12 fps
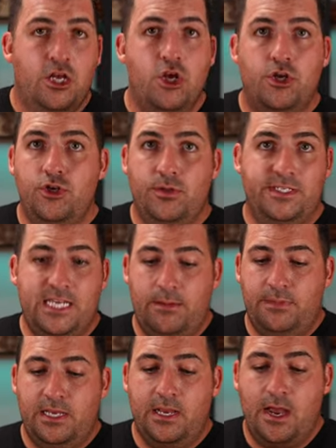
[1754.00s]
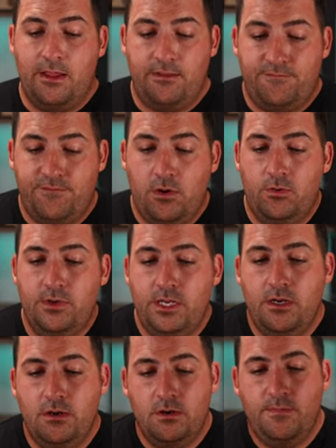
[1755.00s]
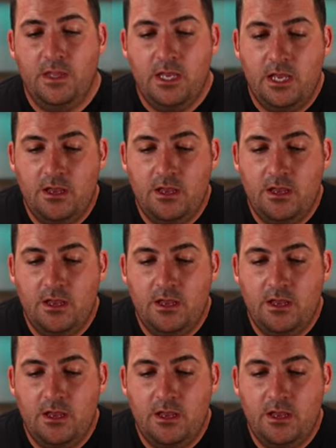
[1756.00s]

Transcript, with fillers: You can do the same thing on the phone here.